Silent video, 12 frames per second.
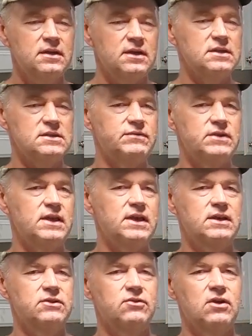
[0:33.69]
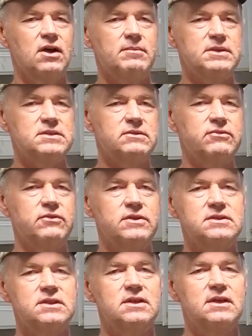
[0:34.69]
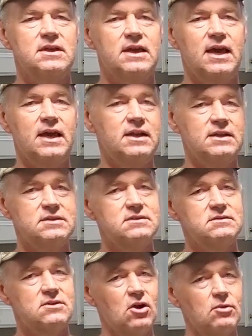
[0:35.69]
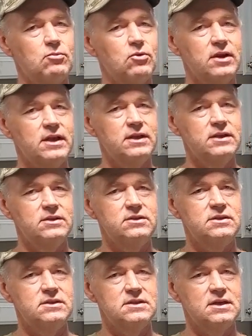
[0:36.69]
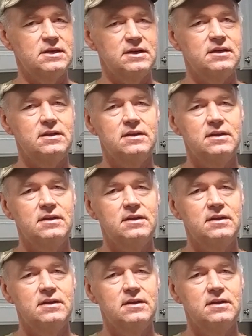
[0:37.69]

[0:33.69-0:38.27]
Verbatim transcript: Because if you can't draw, I mean, some of us, CAD is cardboard aided design.